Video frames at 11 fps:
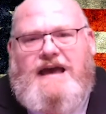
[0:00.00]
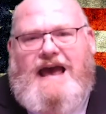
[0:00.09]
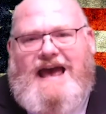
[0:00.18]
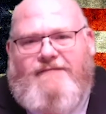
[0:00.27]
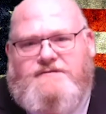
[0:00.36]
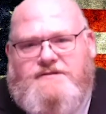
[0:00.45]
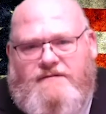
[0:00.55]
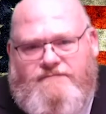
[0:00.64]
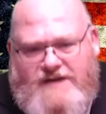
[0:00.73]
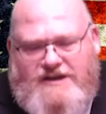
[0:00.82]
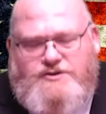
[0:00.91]
have
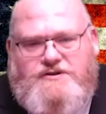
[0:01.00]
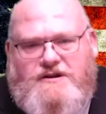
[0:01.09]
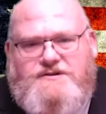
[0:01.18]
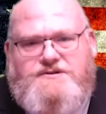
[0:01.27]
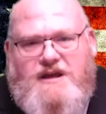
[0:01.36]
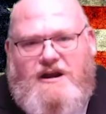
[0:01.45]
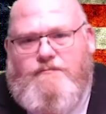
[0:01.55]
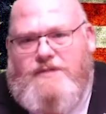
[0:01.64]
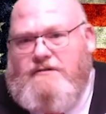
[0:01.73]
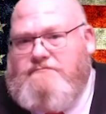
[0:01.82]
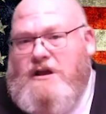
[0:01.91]
convictions that are
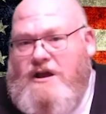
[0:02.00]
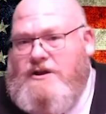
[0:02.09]
built